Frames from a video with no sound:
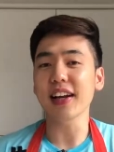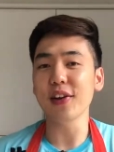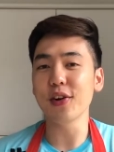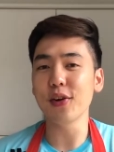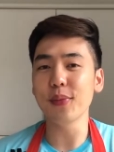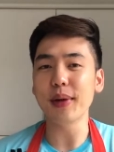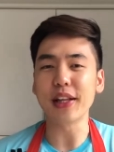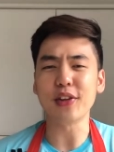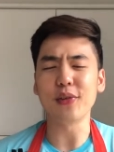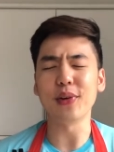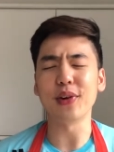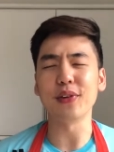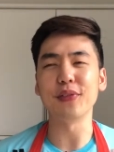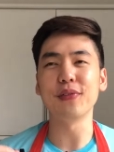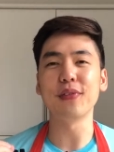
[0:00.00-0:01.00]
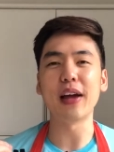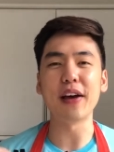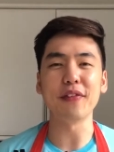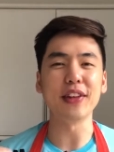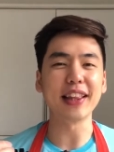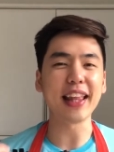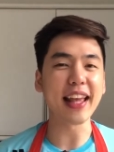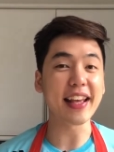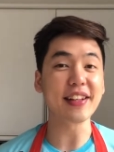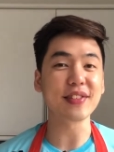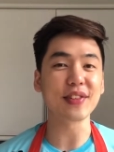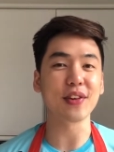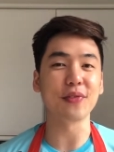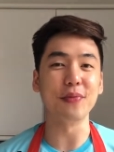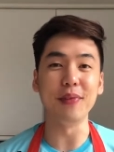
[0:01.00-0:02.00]
home and you want to have a taste
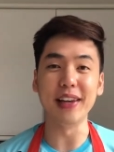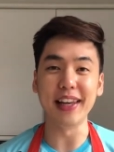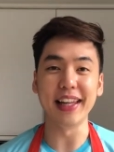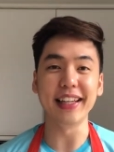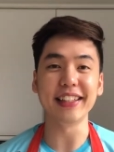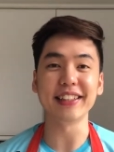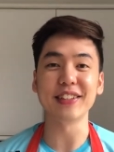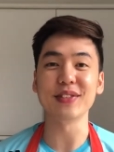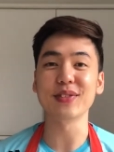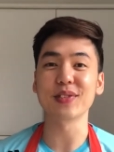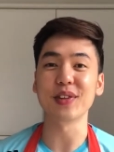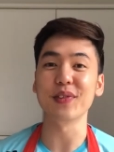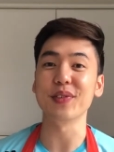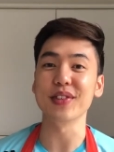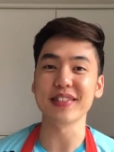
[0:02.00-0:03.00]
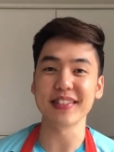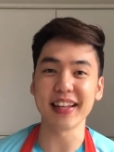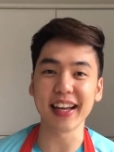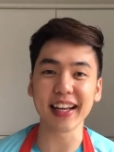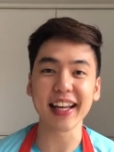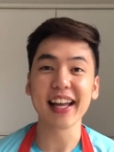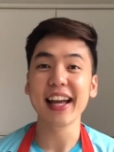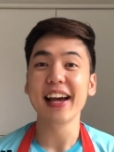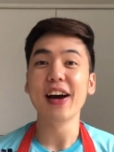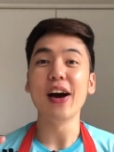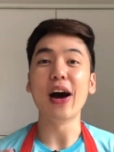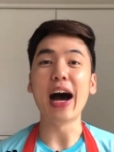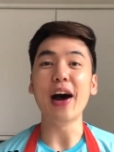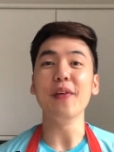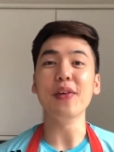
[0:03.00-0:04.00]
of Malaysian street food snack,
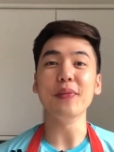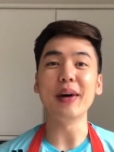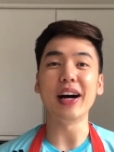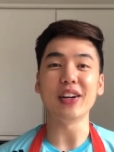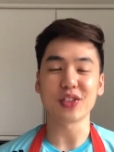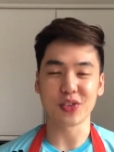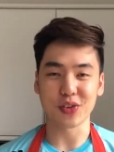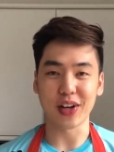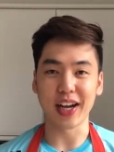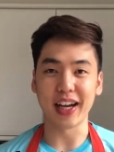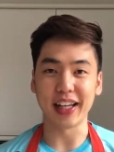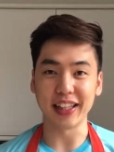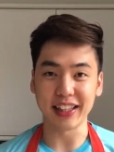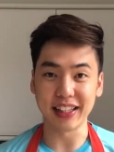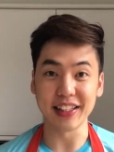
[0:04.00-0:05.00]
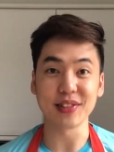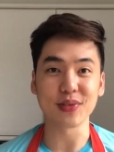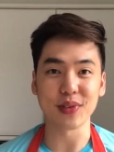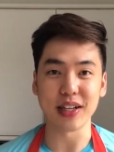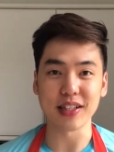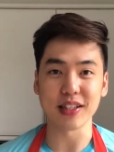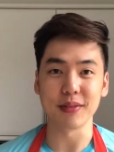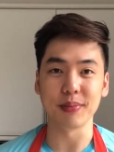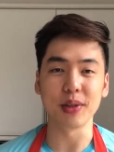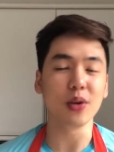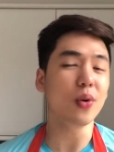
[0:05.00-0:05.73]
how about try this recipe?